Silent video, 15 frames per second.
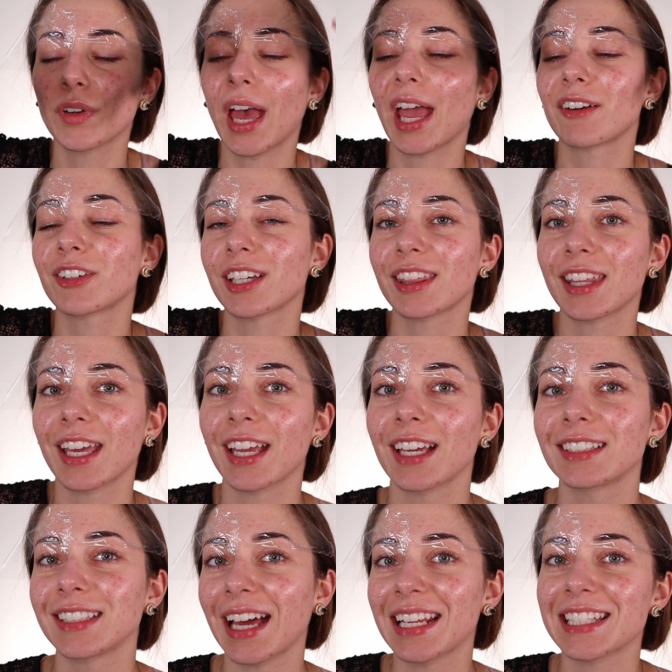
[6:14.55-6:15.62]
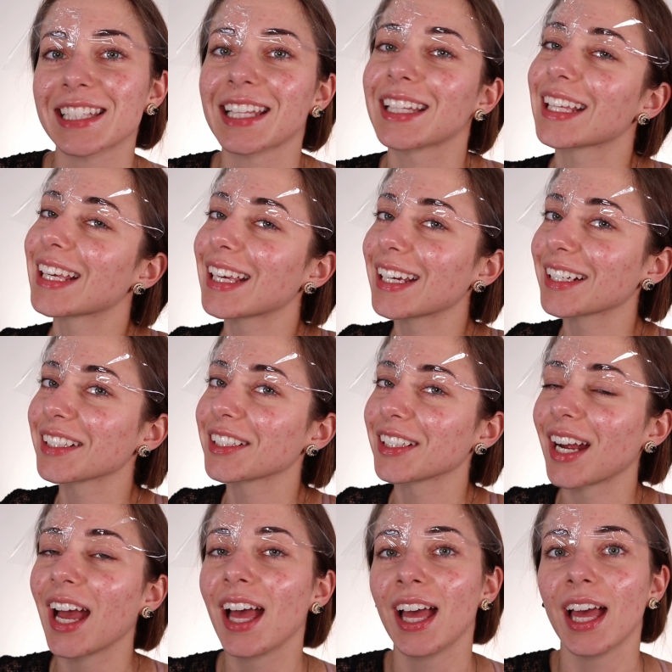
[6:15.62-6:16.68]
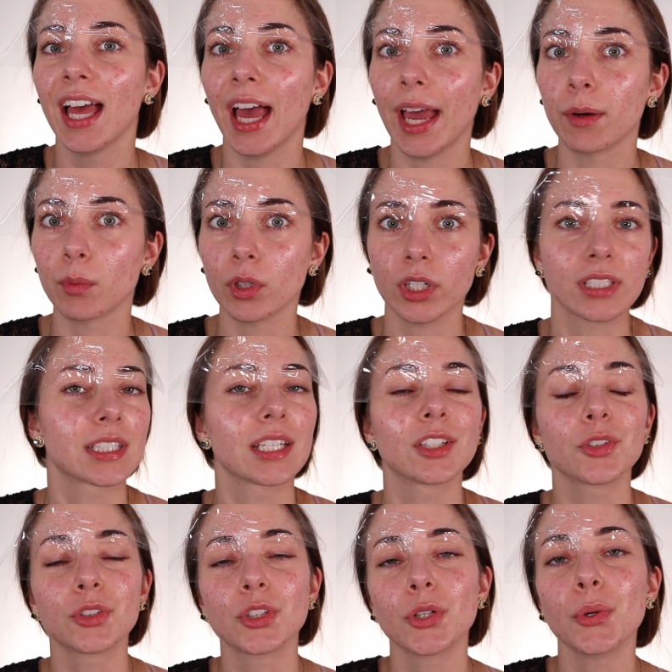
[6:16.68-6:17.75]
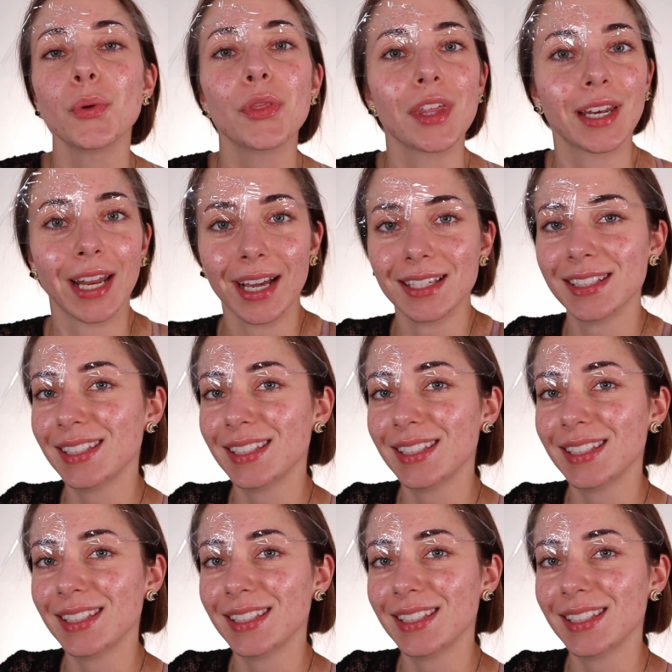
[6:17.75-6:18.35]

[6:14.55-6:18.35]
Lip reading: everything that isn't here and we'll continue to the next